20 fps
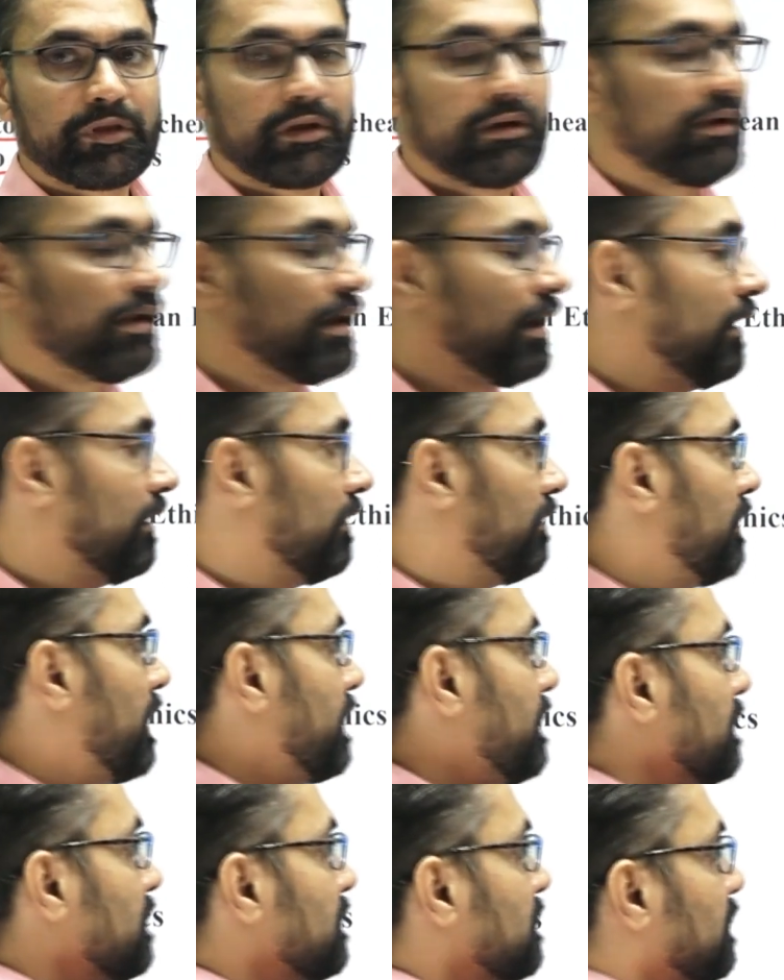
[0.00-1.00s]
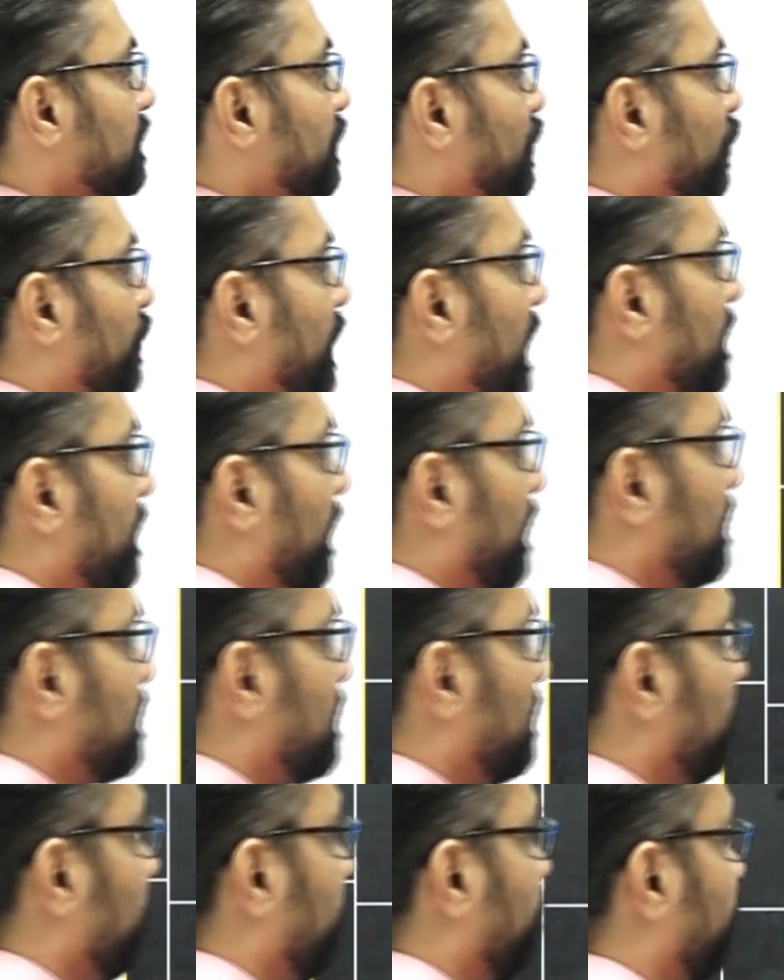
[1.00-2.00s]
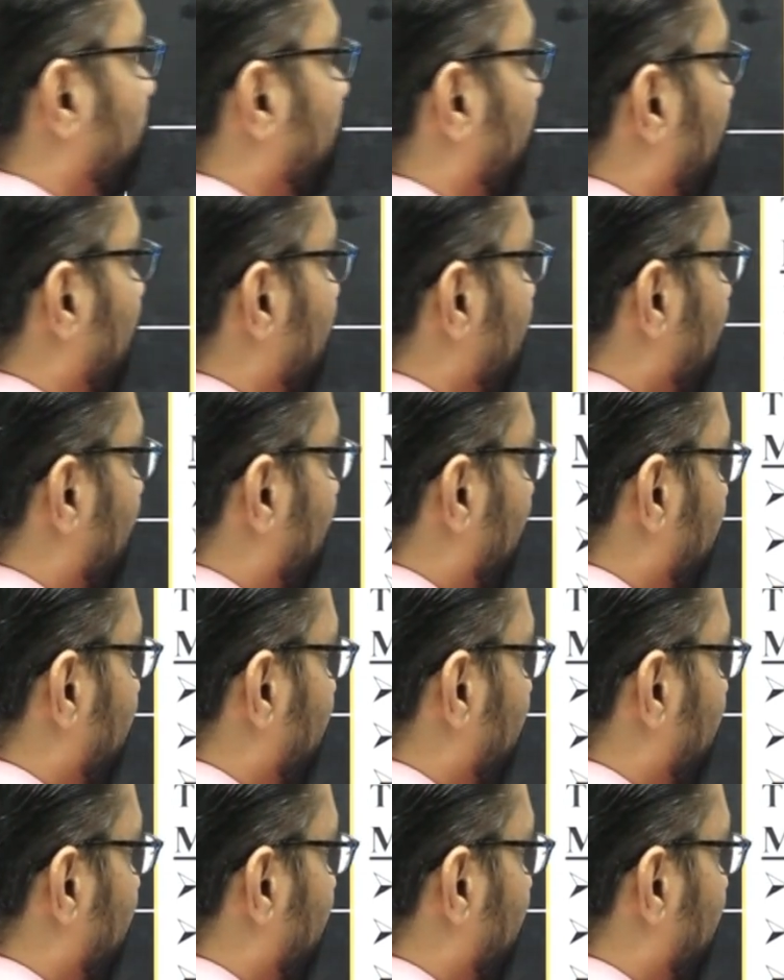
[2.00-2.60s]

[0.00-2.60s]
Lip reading: okay, that is utilitarianism, ethical